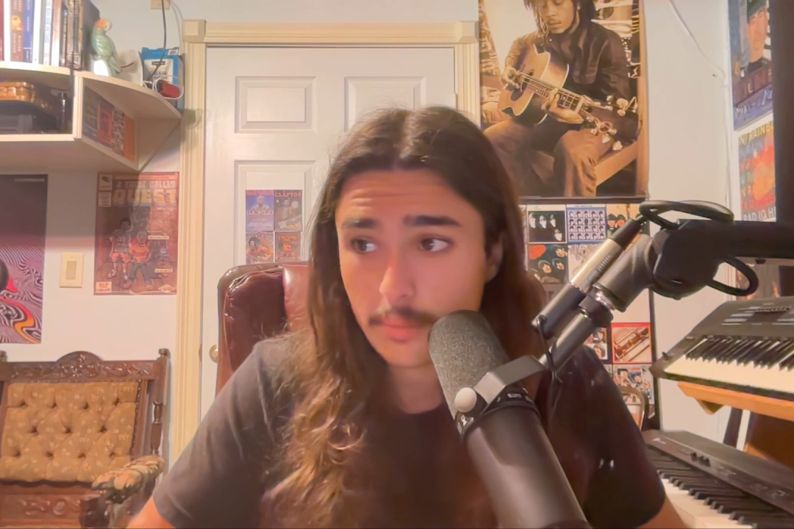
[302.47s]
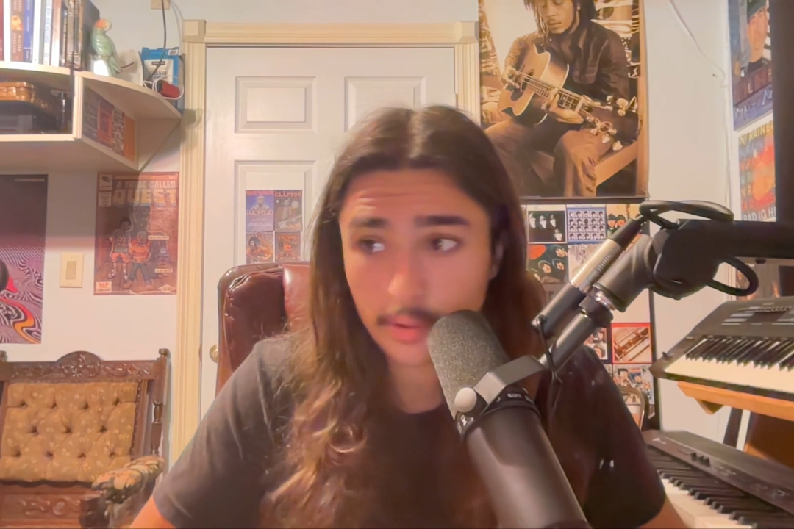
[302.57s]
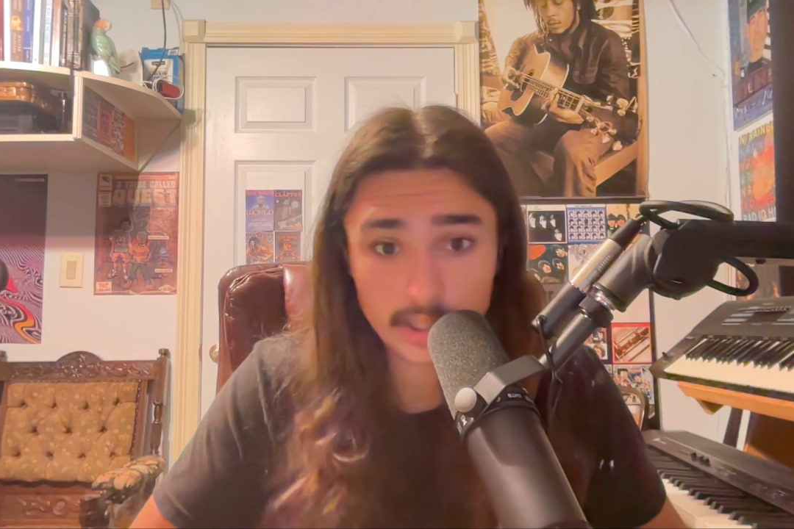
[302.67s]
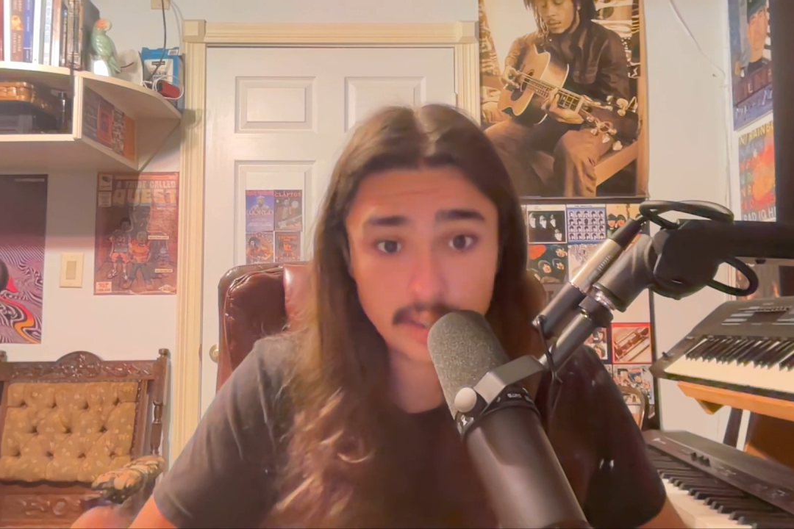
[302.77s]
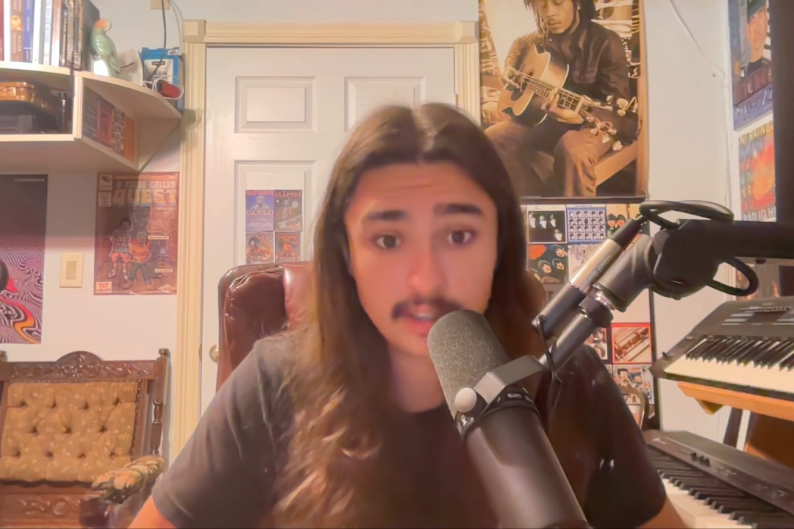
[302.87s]

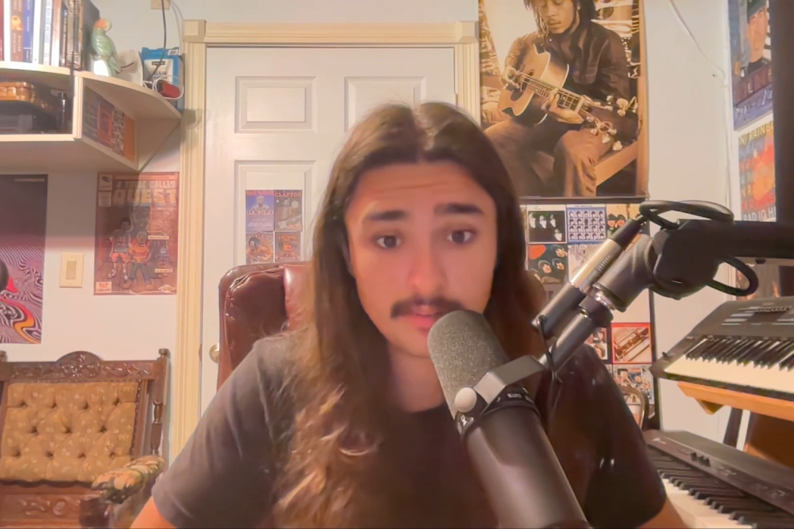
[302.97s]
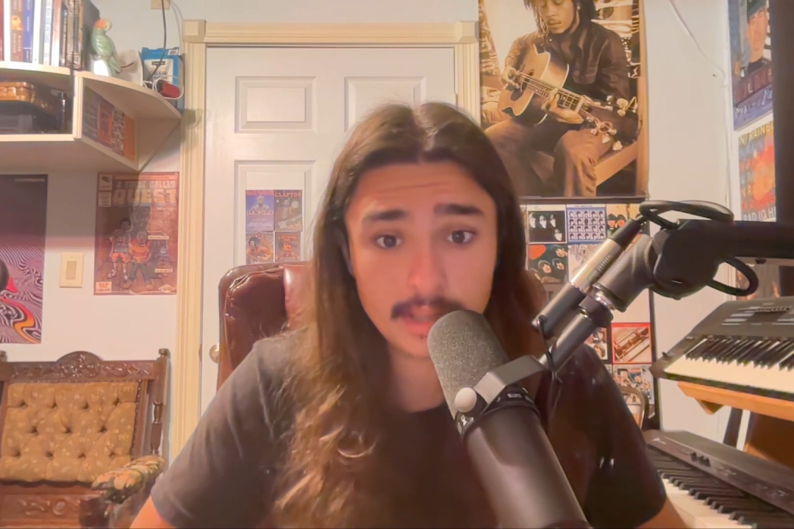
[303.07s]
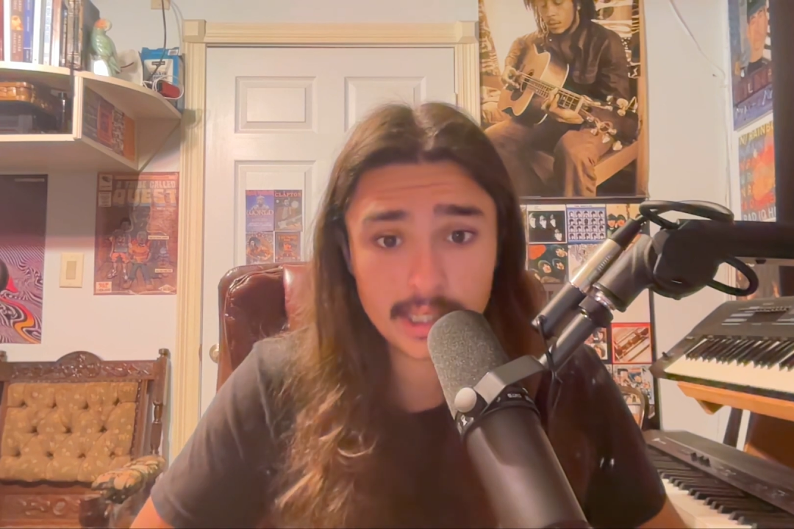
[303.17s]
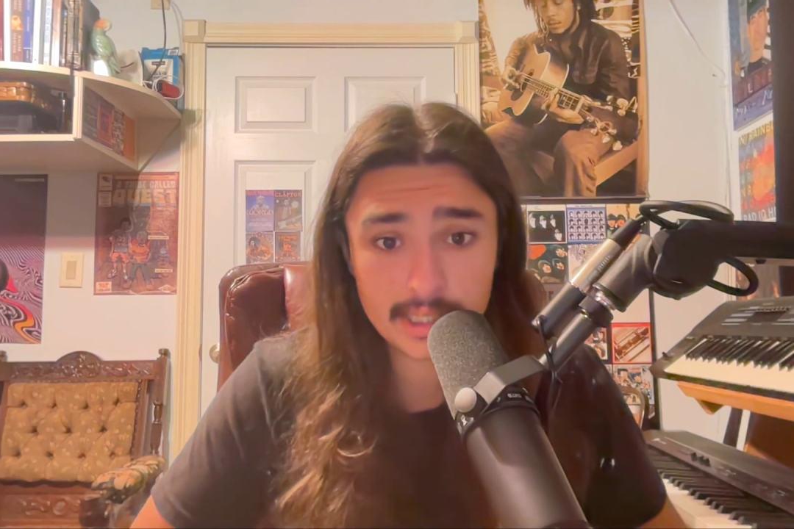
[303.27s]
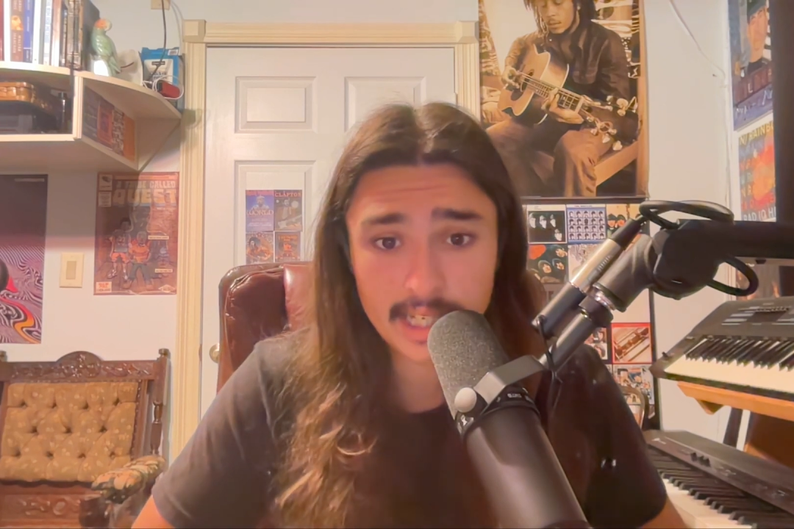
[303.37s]
productive
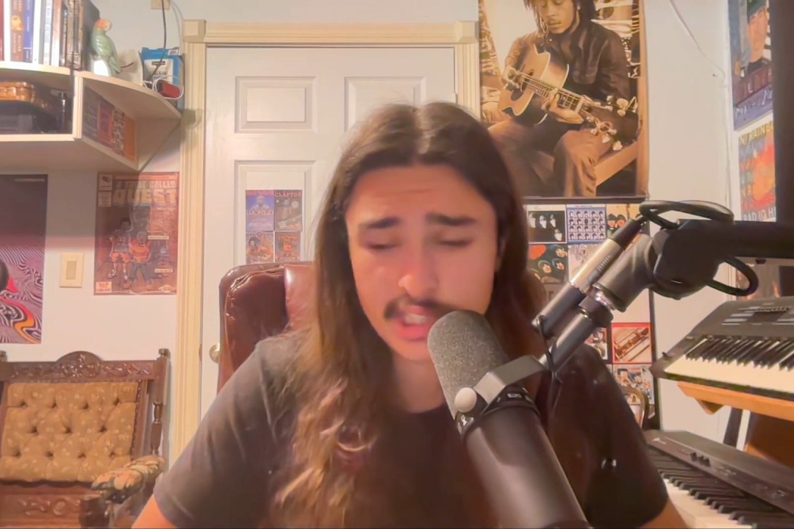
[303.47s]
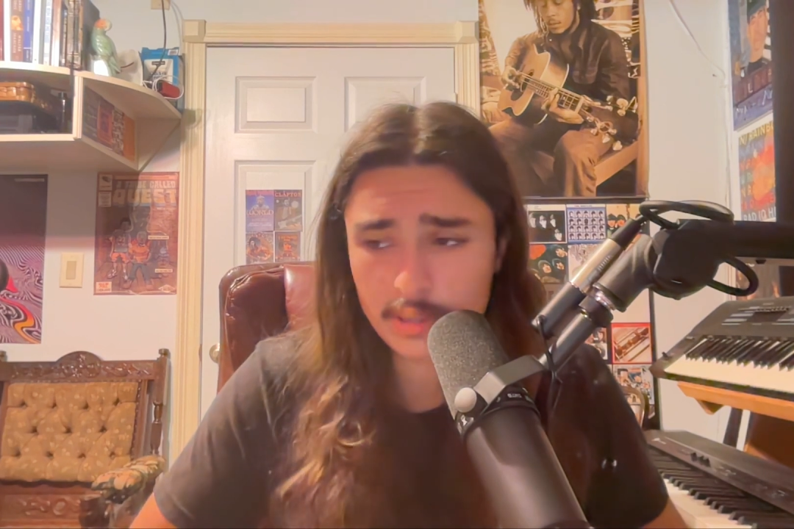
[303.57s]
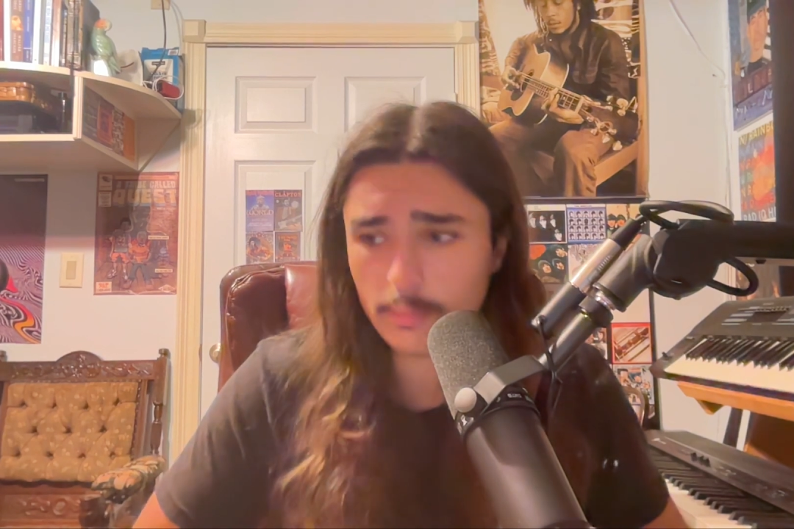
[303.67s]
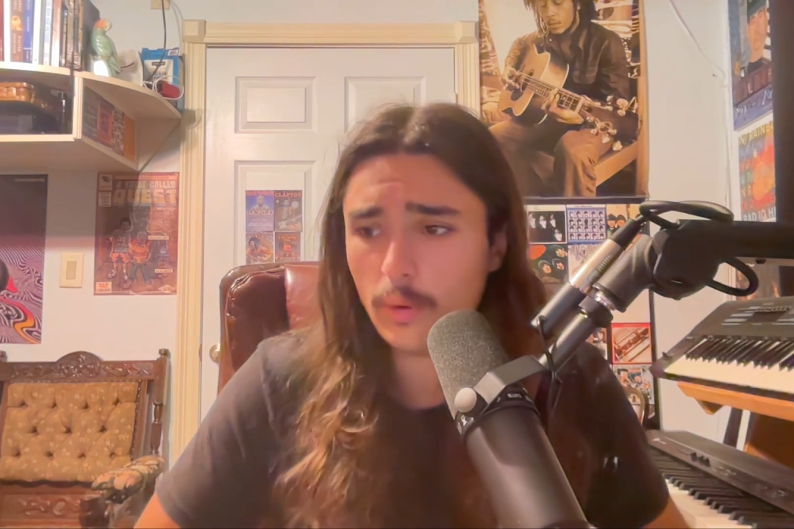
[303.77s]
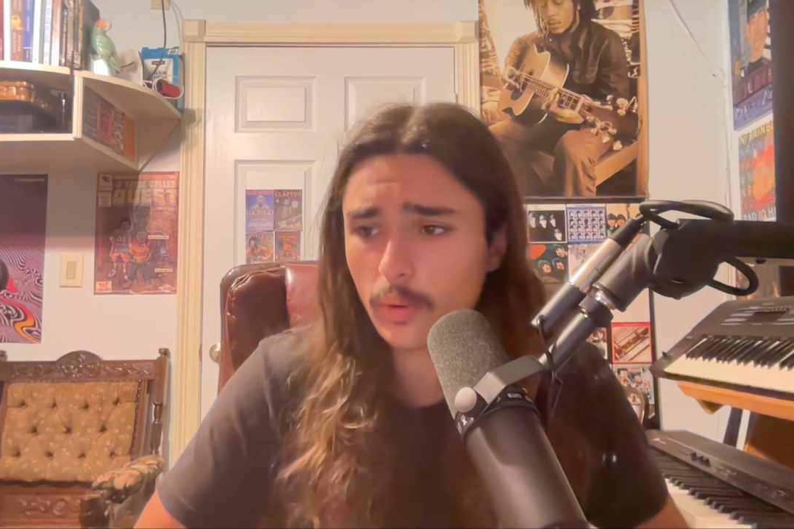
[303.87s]

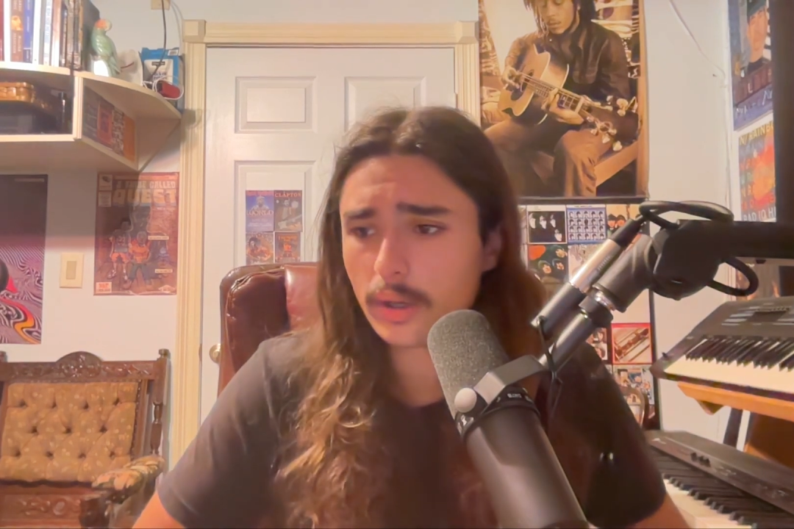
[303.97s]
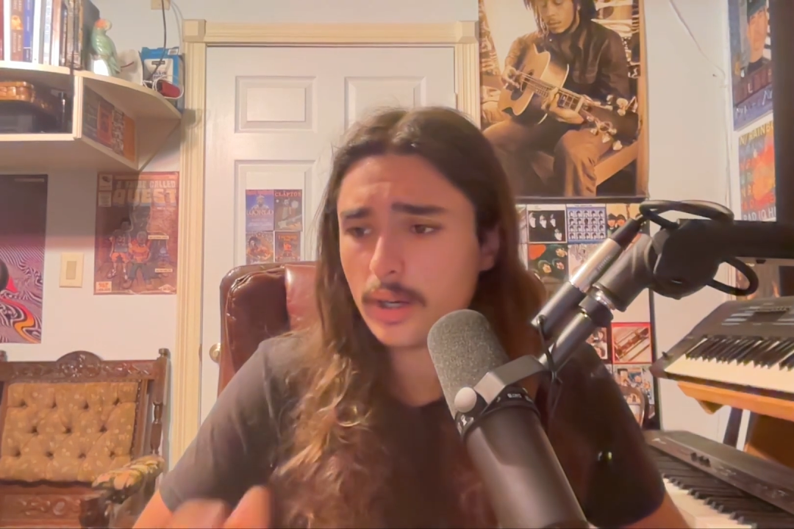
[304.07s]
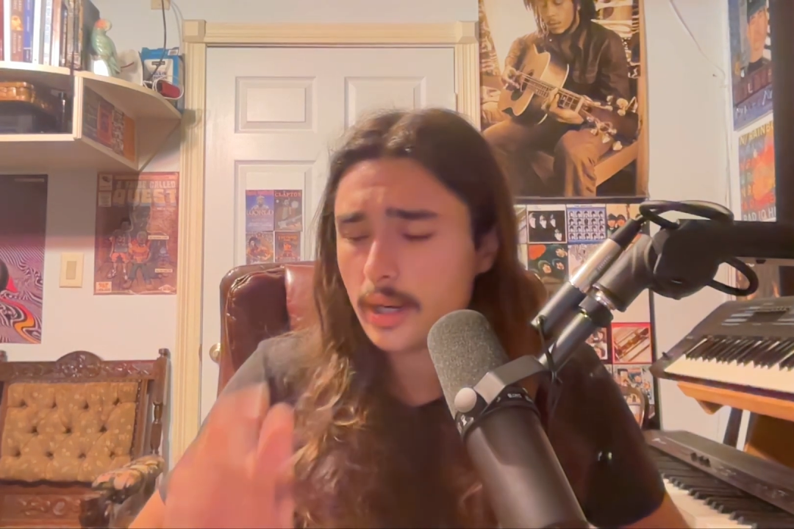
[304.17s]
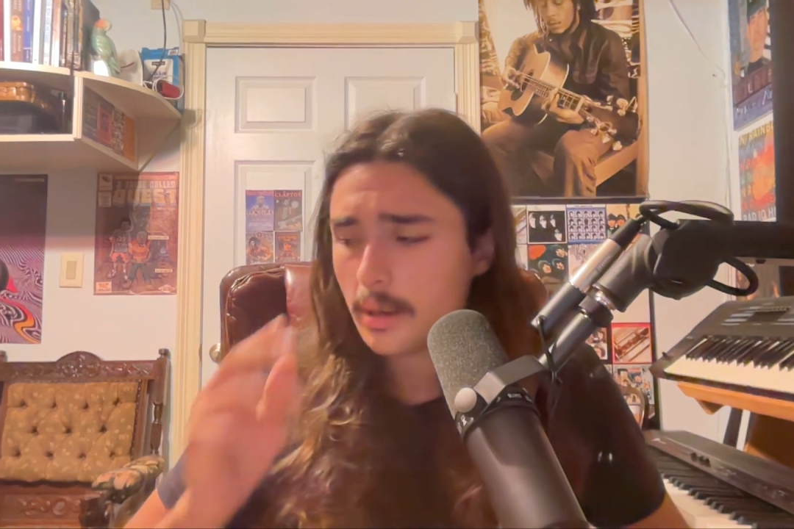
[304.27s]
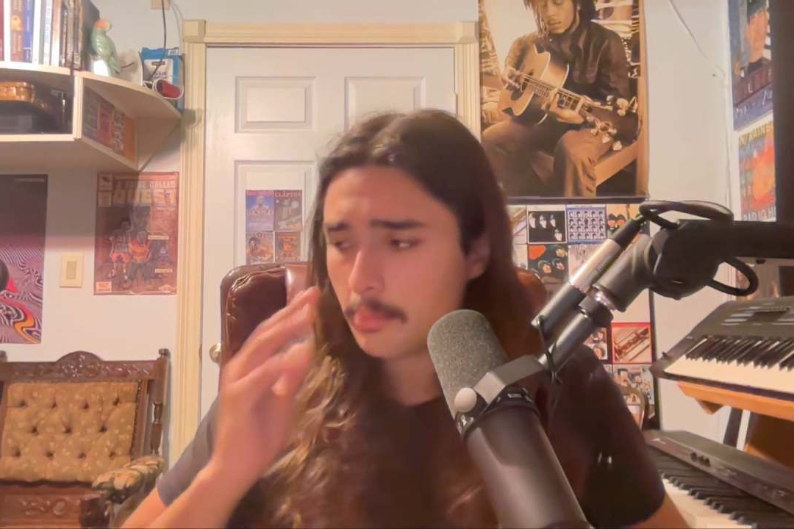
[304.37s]
meditation more.
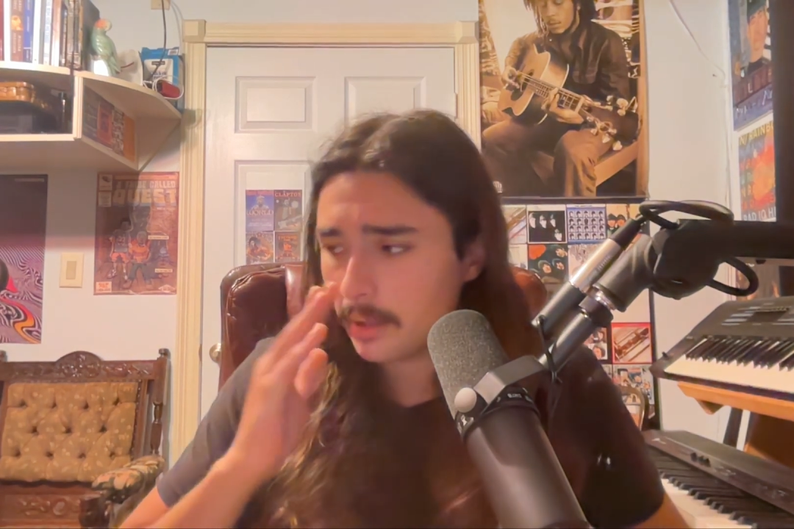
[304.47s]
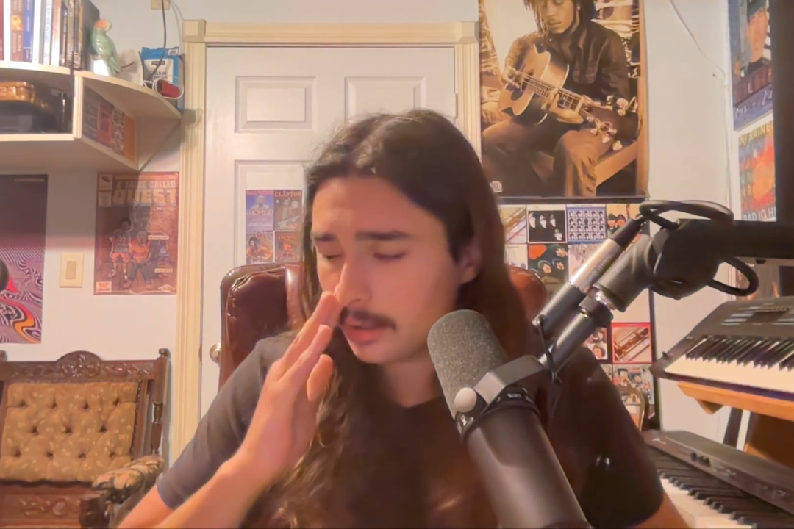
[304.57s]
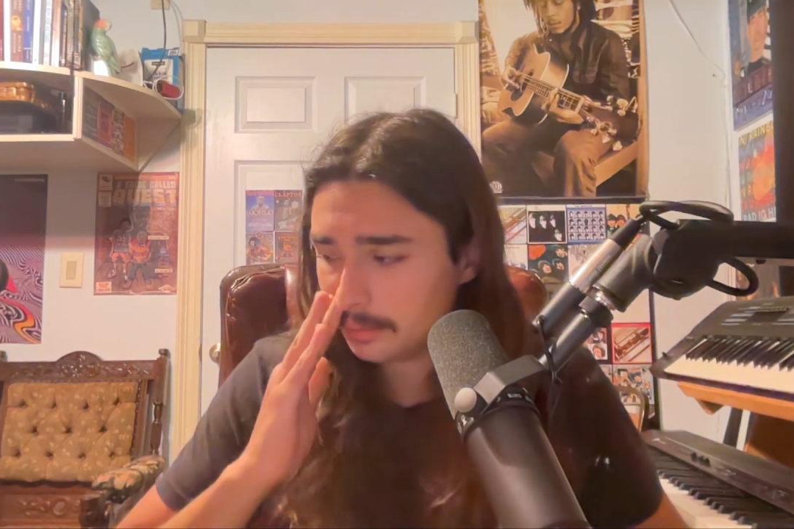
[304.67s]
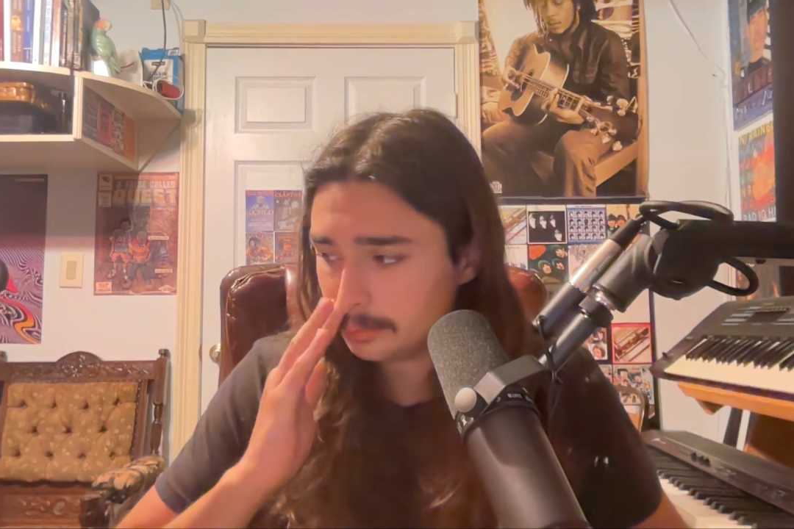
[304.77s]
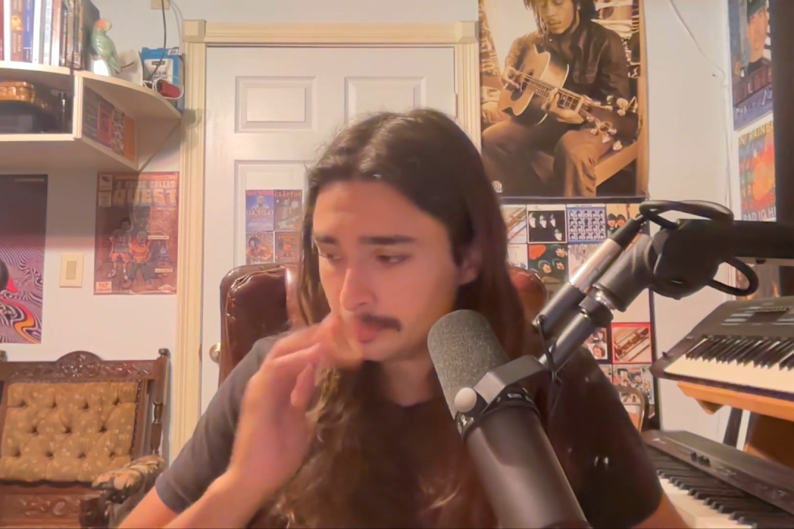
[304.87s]
But